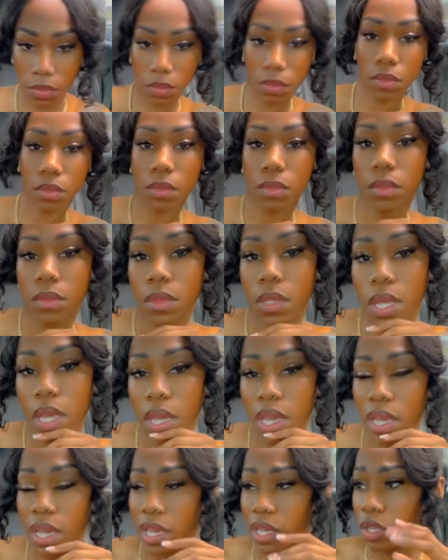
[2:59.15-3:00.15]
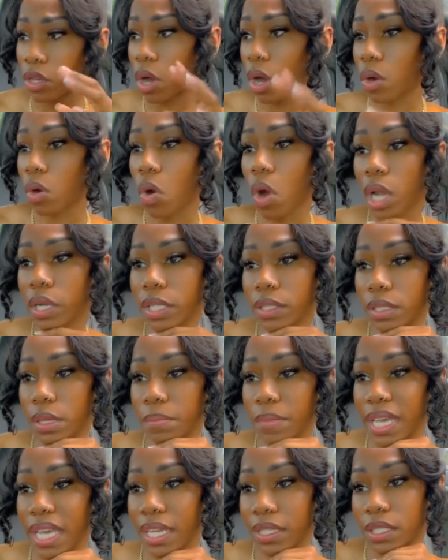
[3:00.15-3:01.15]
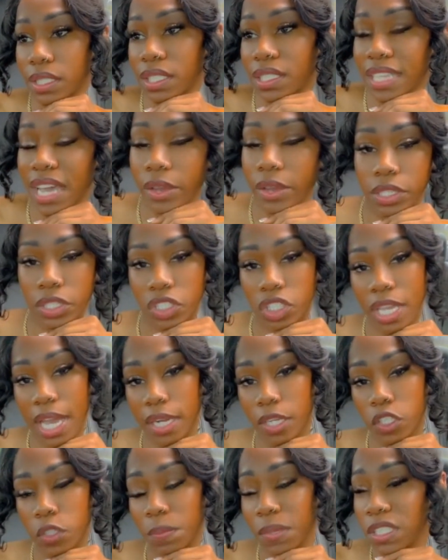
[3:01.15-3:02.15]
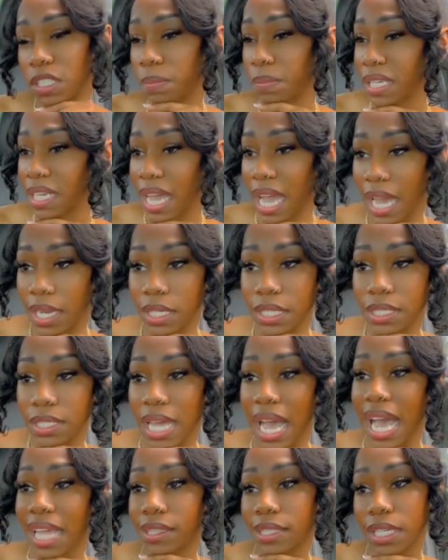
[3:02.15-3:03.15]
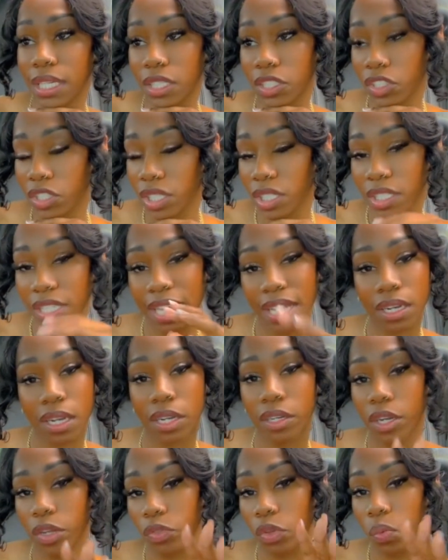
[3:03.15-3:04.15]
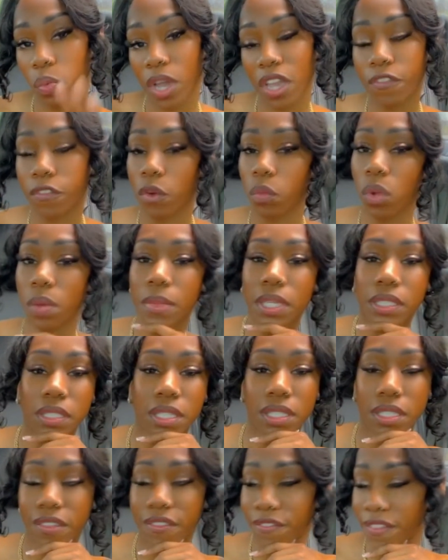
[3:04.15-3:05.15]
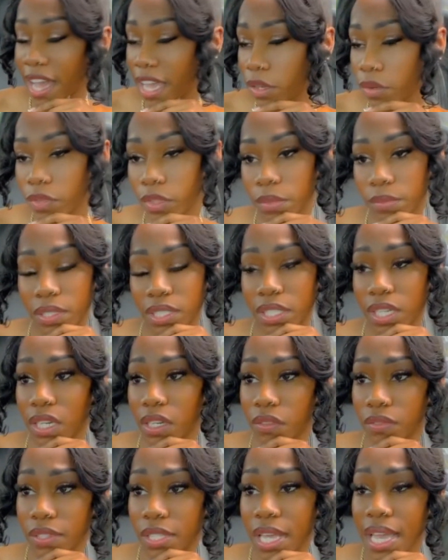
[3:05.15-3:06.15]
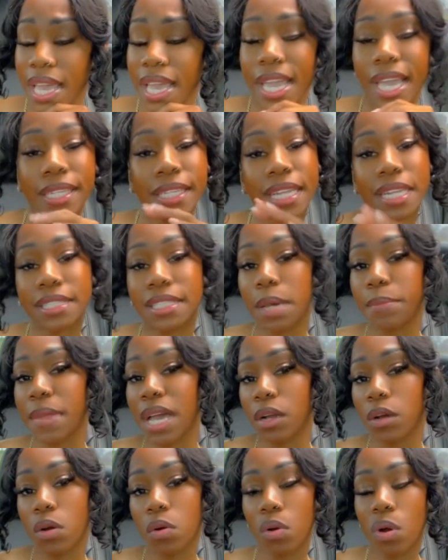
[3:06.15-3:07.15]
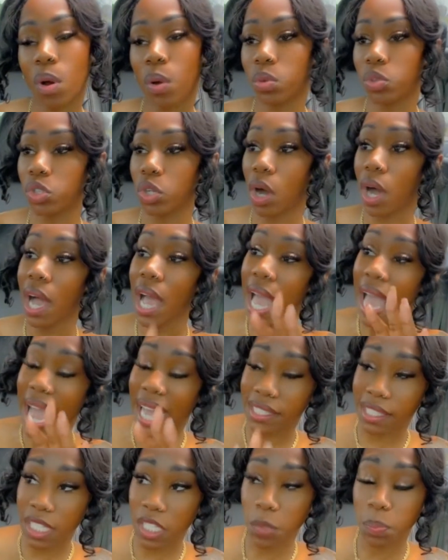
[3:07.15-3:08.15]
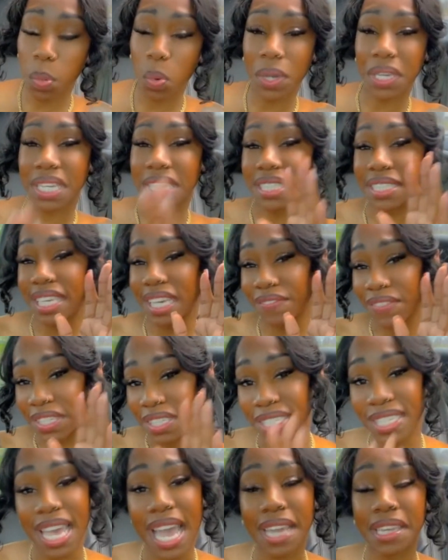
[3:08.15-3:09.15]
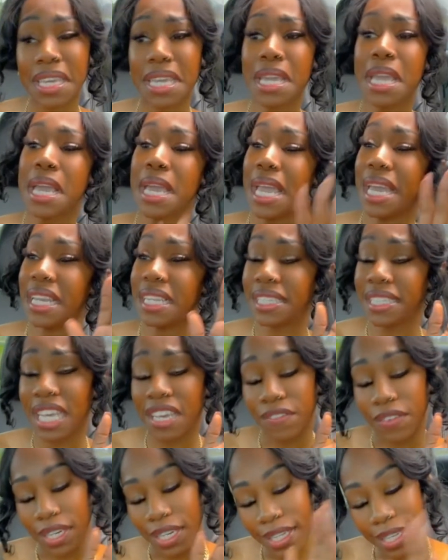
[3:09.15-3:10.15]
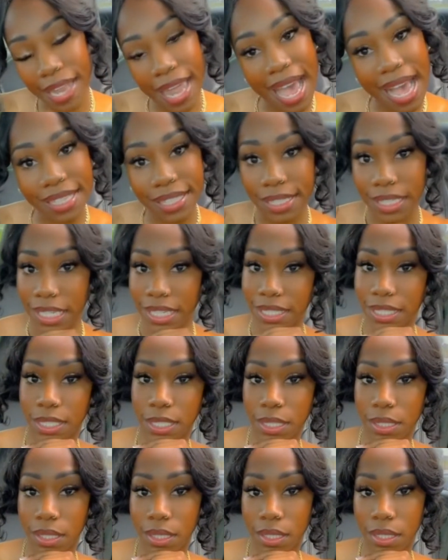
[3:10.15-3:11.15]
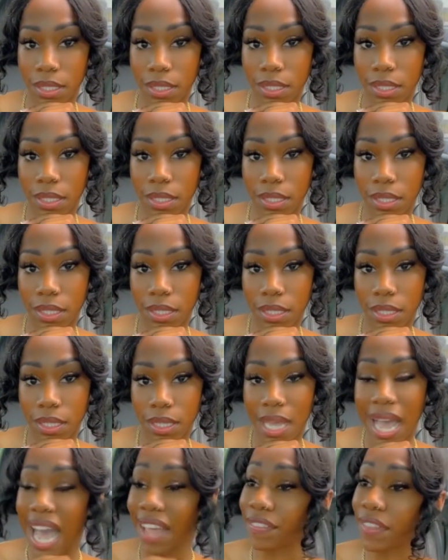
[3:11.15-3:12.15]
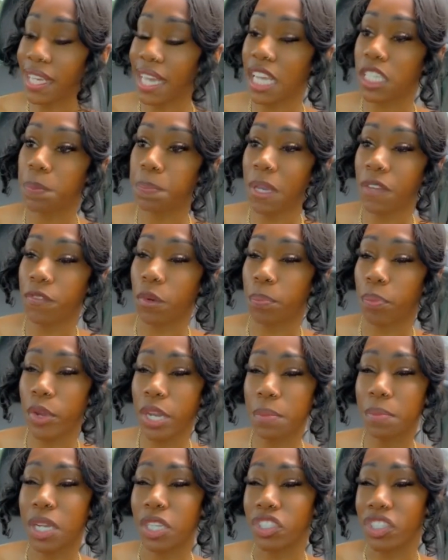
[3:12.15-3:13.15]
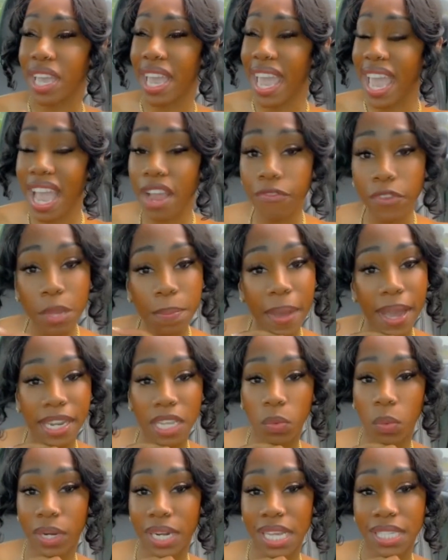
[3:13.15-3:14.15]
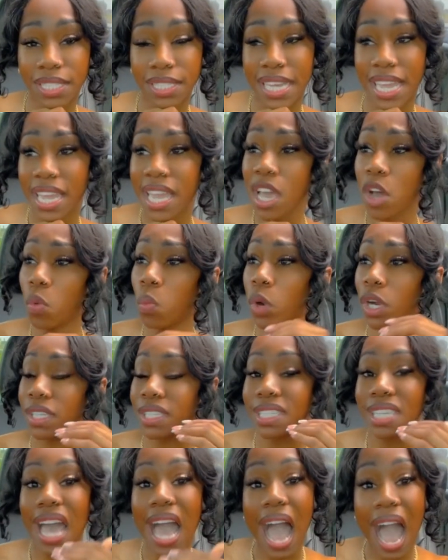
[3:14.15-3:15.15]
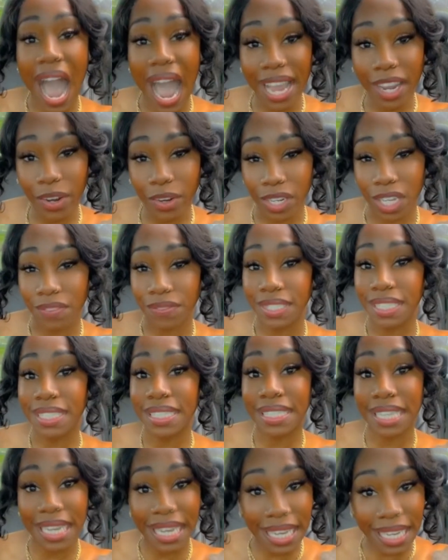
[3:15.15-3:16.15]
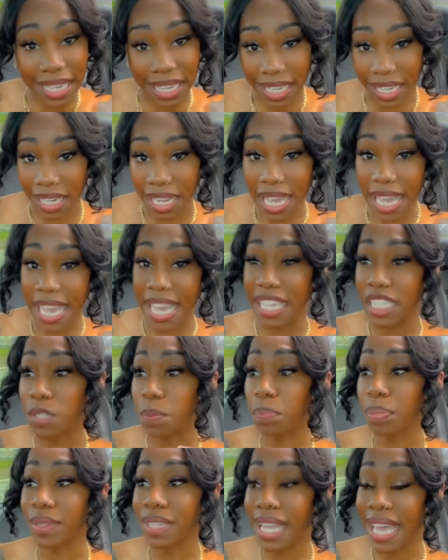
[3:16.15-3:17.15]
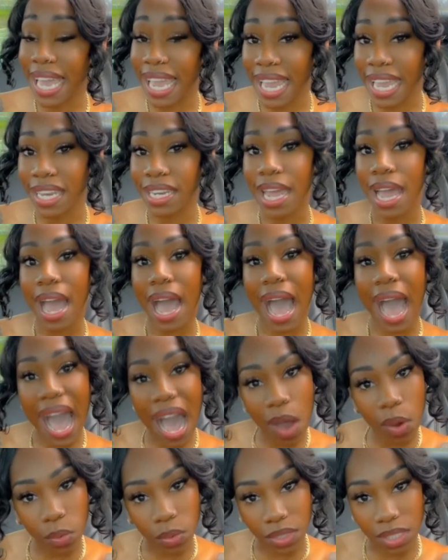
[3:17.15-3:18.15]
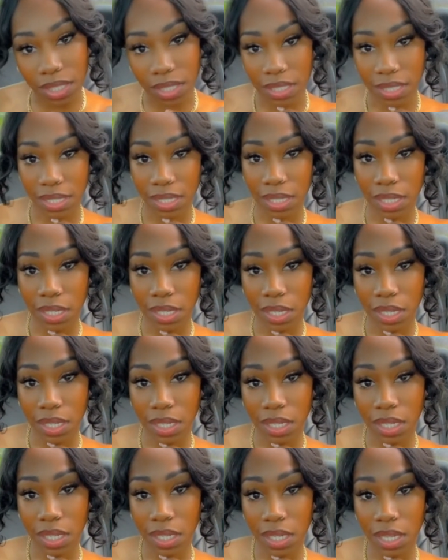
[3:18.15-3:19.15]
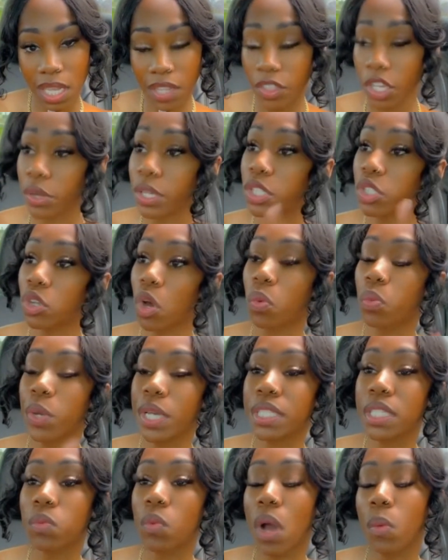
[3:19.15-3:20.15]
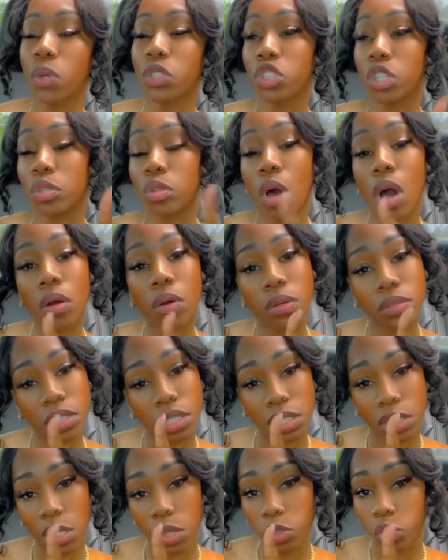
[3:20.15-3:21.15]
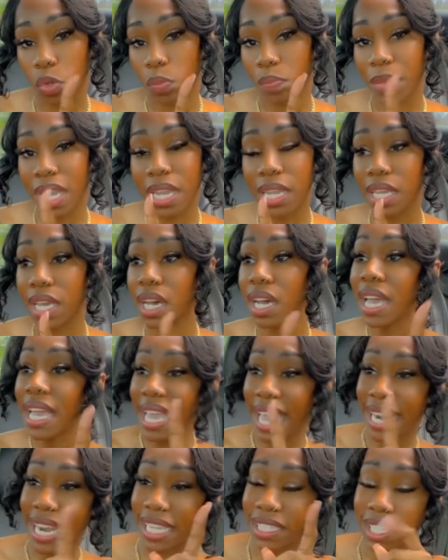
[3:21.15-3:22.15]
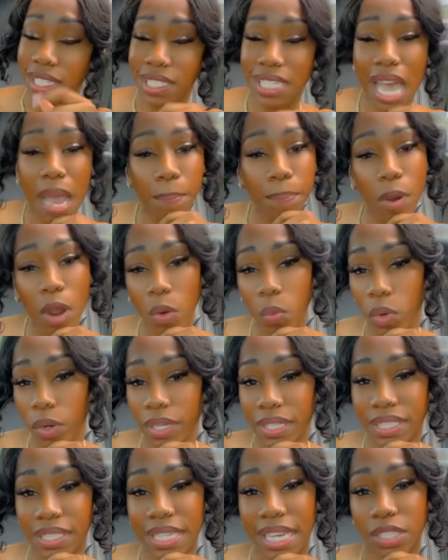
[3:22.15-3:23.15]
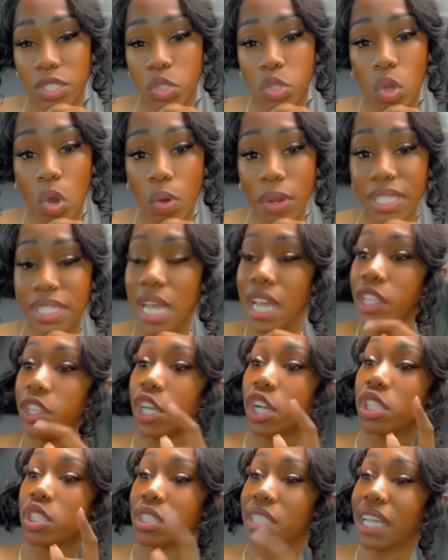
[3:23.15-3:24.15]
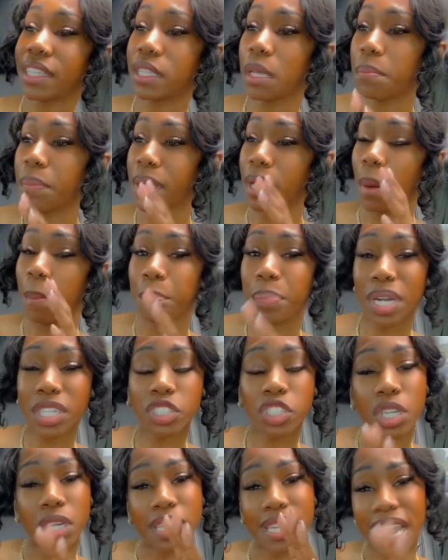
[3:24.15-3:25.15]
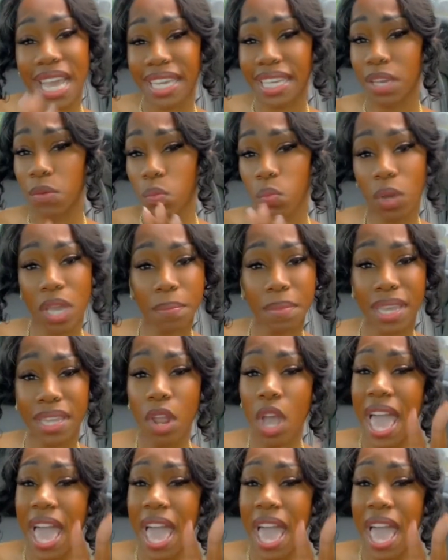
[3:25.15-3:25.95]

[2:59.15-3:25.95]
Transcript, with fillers: She didn't tell a single lie, but they want to hear this shit. The crowd is going to call her and pick me and say she hating. They would rather want Sexy Red telling them to drink their liver away and sell the cat to the highest bidder. At some point, we gotta ask ourselves, is that all there is to offer for some attention and engagement? Unfortunately, this won't change anything because most women don't know how to get the same amount of attention, admiration, and validation outside of showing off their bodies.